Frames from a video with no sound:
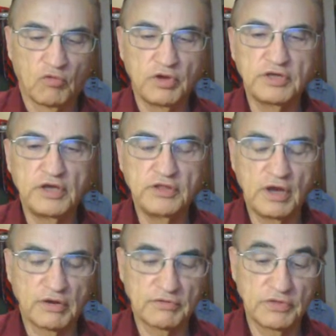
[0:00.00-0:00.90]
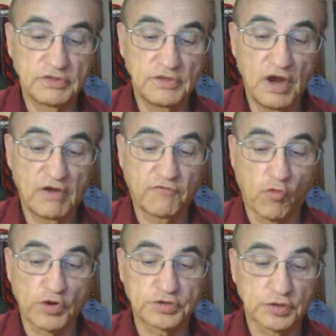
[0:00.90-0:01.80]
When ye
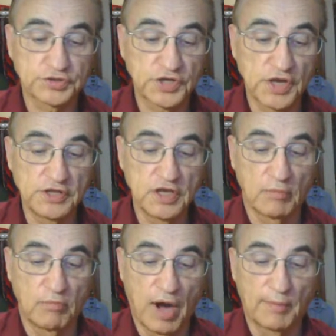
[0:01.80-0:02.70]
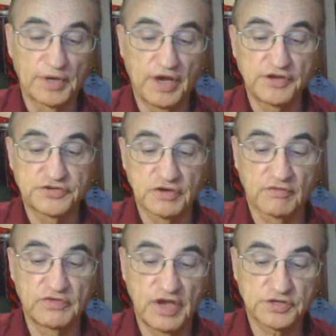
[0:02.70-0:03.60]
therefore shall see the abomination
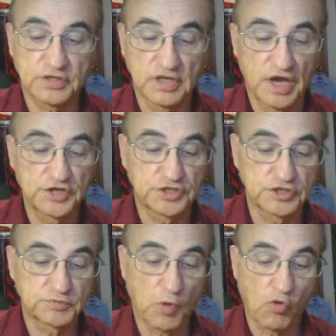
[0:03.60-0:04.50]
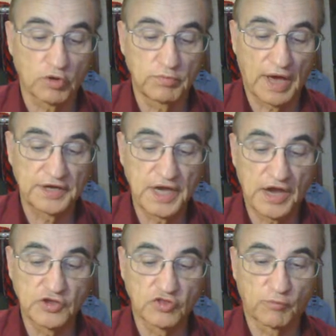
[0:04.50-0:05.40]
of desolation spoken by
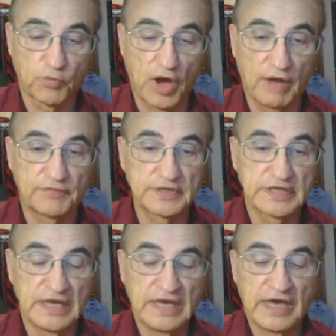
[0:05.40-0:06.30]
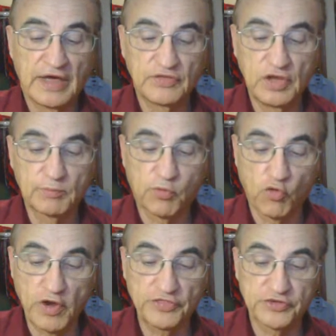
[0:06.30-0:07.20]
Daniel the prophet, and then
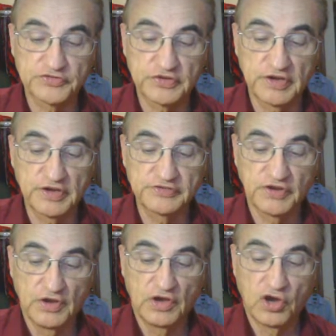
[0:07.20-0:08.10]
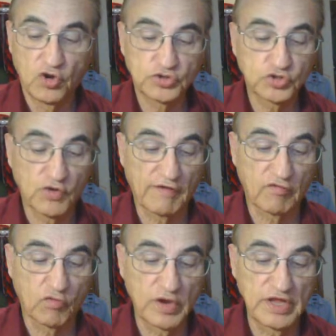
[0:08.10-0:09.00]
parentheses, whosoever
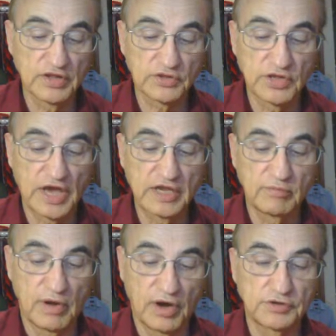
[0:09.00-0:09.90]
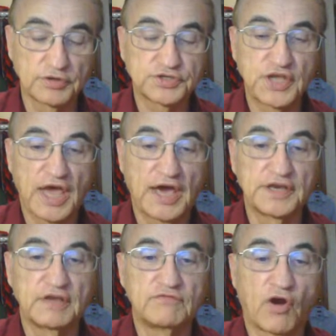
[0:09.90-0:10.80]
readeth, let him
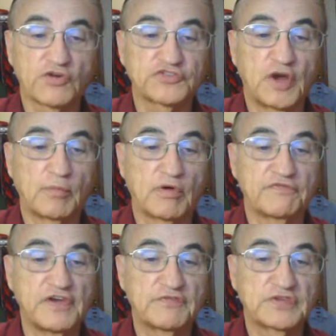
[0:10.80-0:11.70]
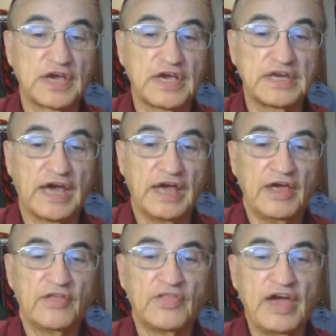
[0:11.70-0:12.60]
understand. In verse number 15,
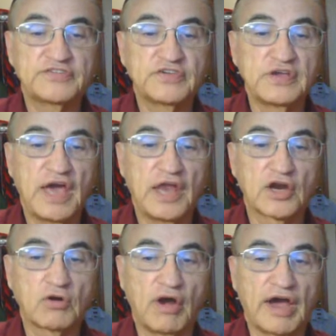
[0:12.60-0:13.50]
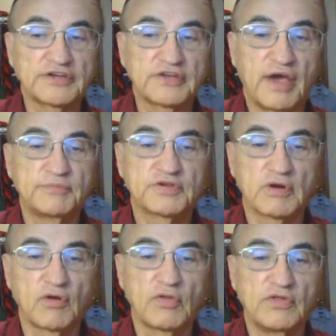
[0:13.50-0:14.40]
that's the Antichrist,
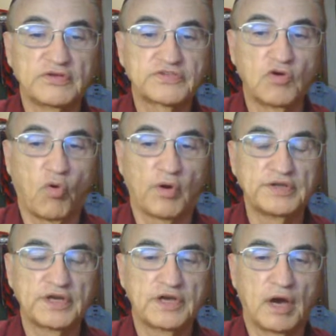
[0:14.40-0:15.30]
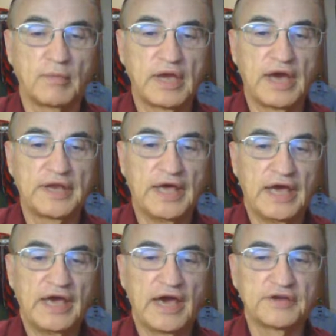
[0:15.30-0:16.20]
absolutely, that's going to come in
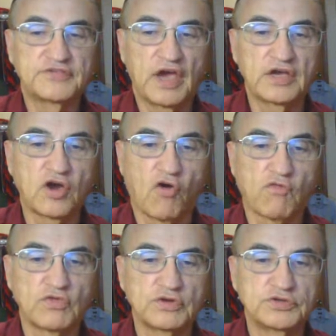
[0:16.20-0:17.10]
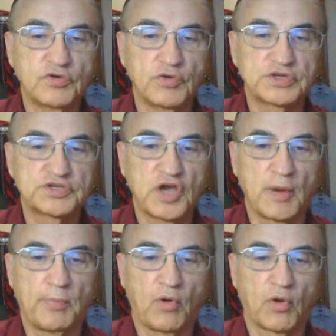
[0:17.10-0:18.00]
and take over the Jewish
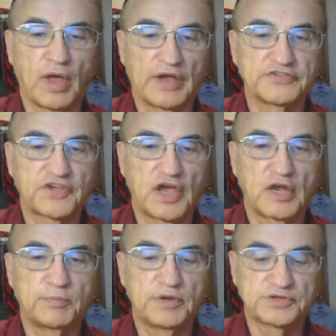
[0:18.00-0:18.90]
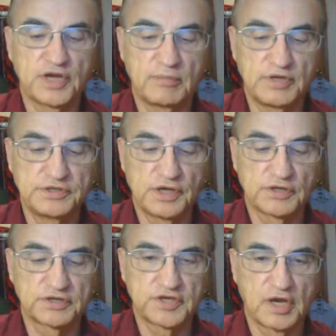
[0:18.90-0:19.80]
temple and set up his image
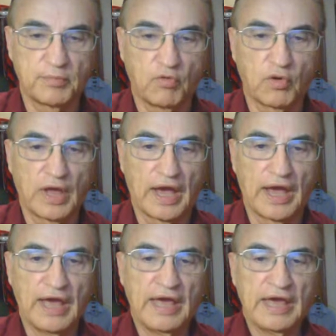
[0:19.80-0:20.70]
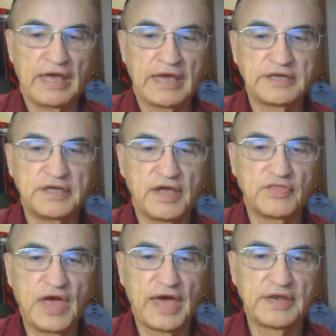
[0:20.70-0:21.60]
in the temple. Uh, he
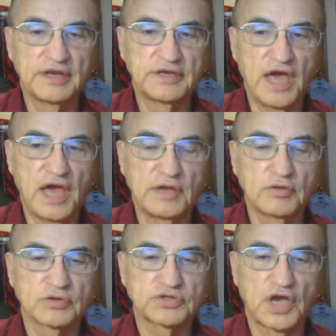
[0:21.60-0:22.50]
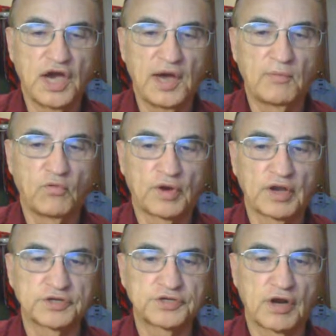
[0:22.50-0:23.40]
did that in Daniel's time
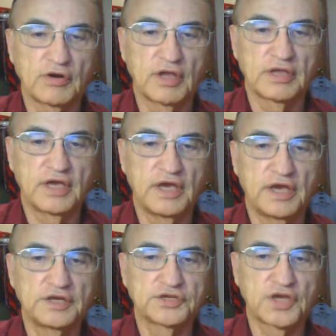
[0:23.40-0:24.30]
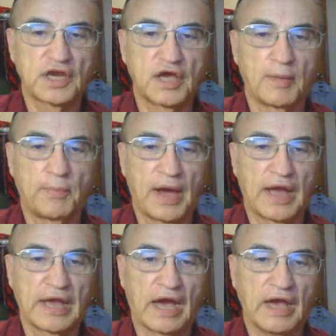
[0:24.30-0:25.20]
when a Syrian king set up
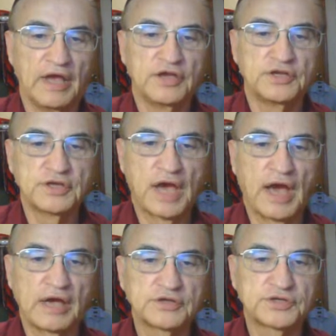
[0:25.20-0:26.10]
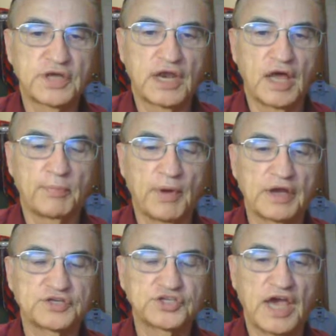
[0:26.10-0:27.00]
a uh, uh set up
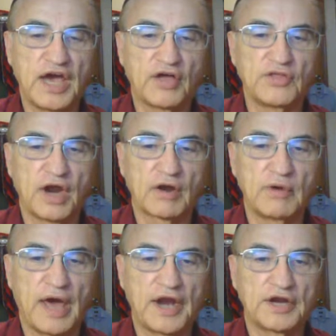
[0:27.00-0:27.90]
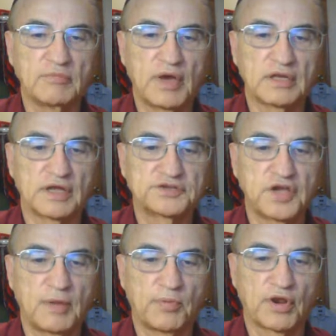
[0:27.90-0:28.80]
a sow there right in the middle of the
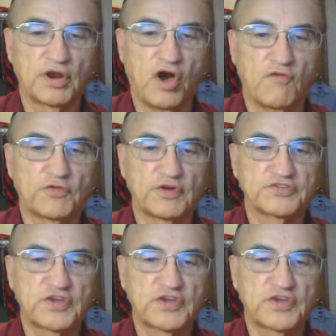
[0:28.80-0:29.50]
temple and offered a